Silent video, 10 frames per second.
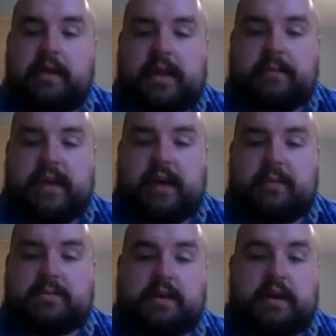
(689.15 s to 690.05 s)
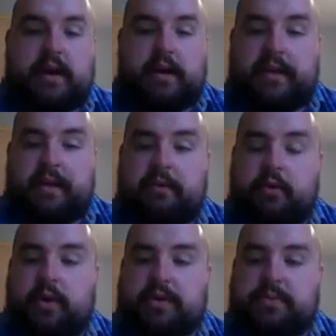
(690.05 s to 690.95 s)
named Thomas Macaulay, who
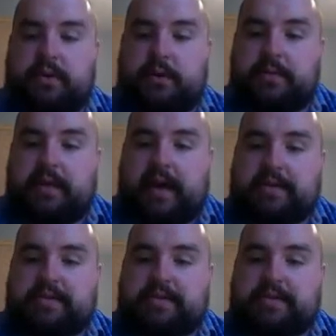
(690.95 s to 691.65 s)
once wrote that